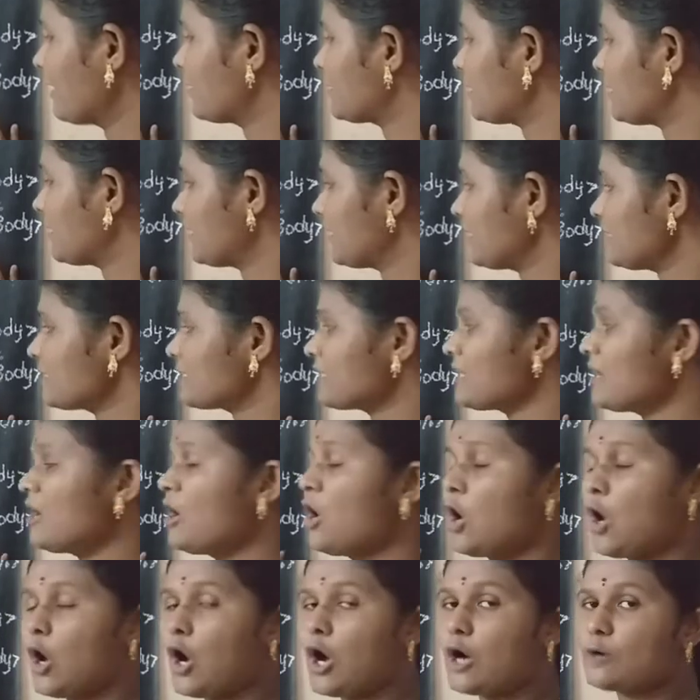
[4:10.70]
is
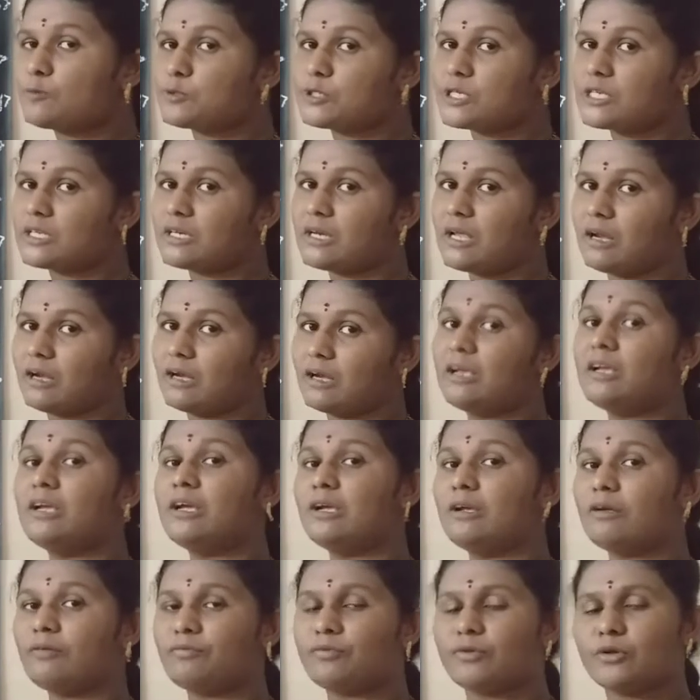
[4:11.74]
optional.
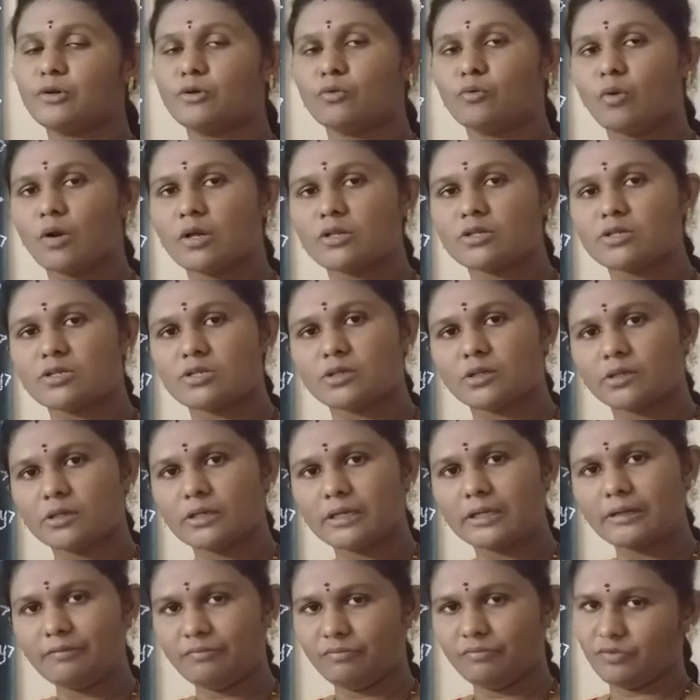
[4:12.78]
If you want to
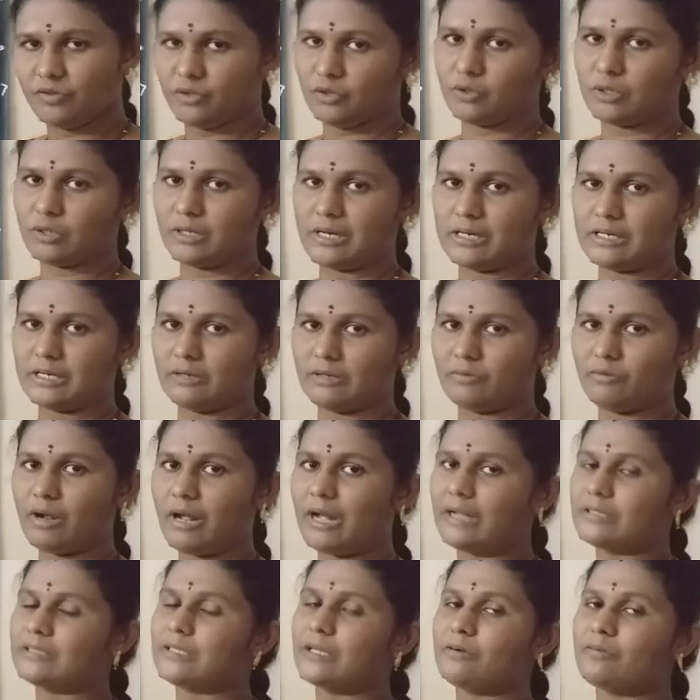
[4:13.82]
give, you can give.
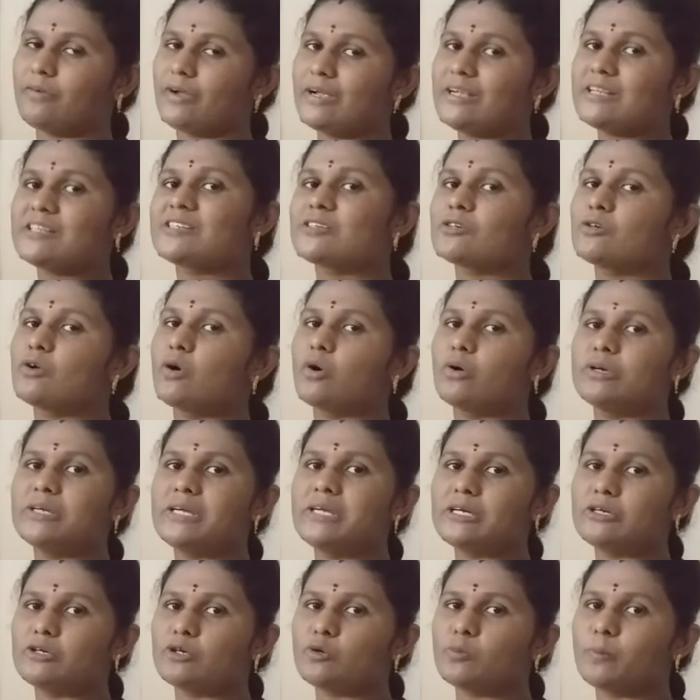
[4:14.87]
Otherwise, no
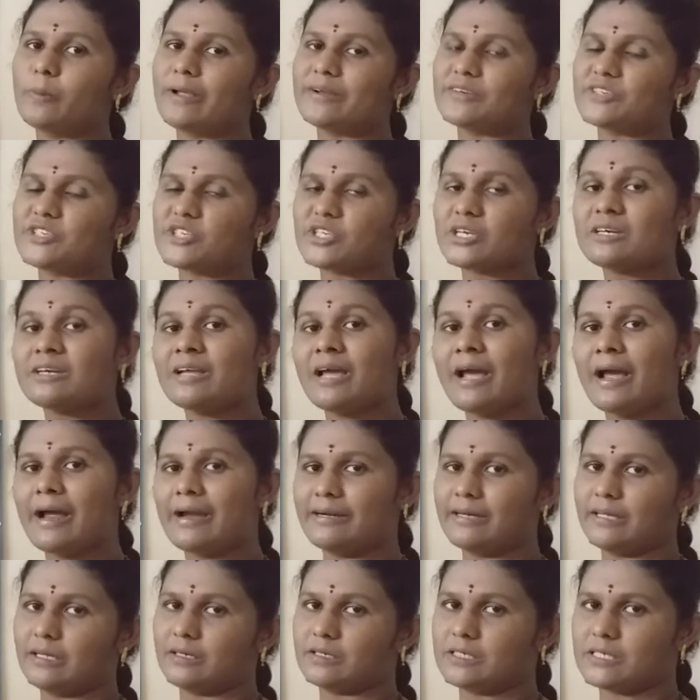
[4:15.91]
need to mention
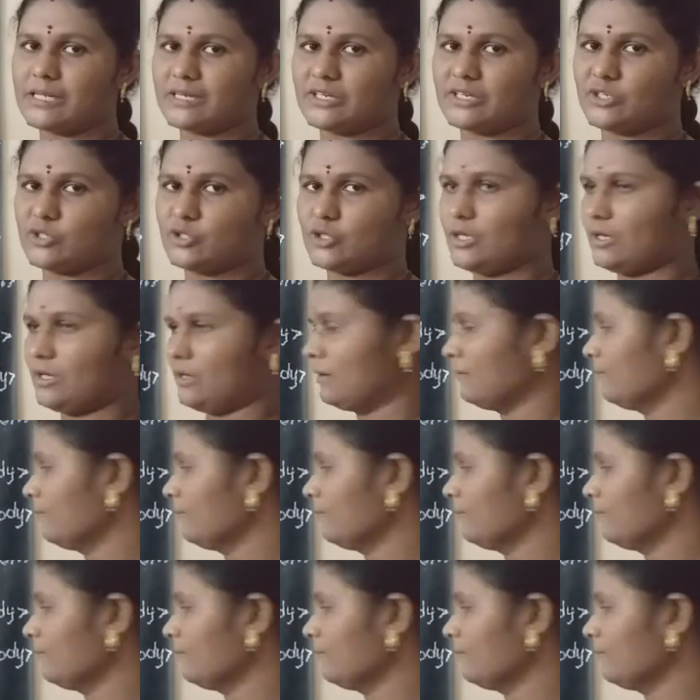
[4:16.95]
header section.